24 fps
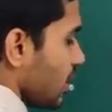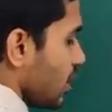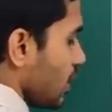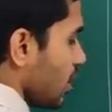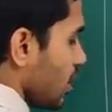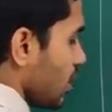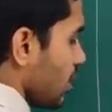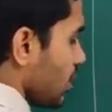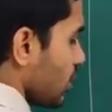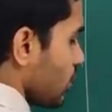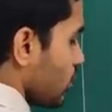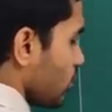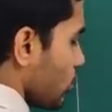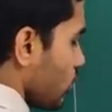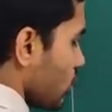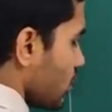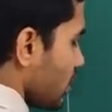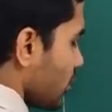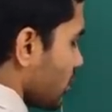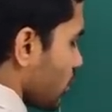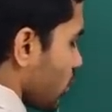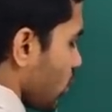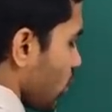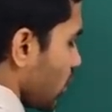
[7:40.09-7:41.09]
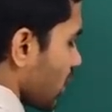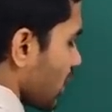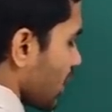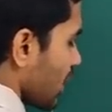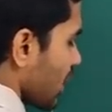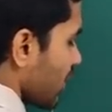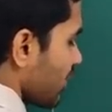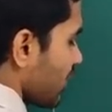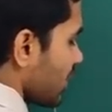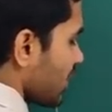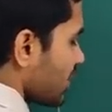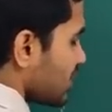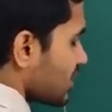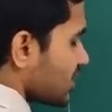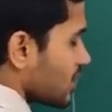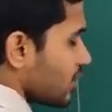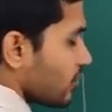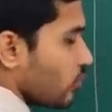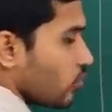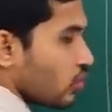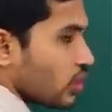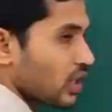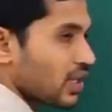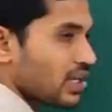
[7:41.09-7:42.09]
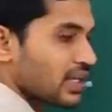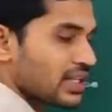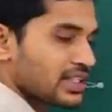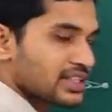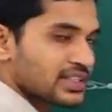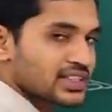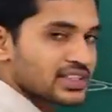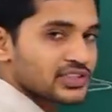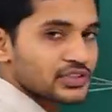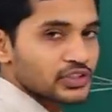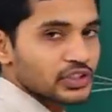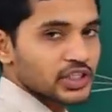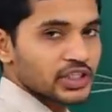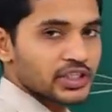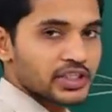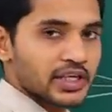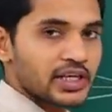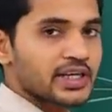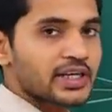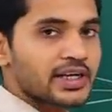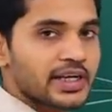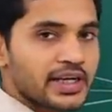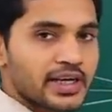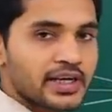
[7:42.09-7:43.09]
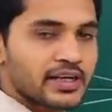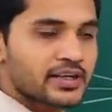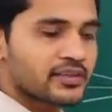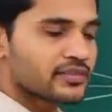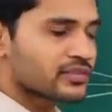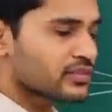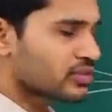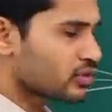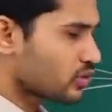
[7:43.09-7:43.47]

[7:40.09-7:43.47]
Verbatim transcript: uh, you know that concave lens the focal length is generally negative.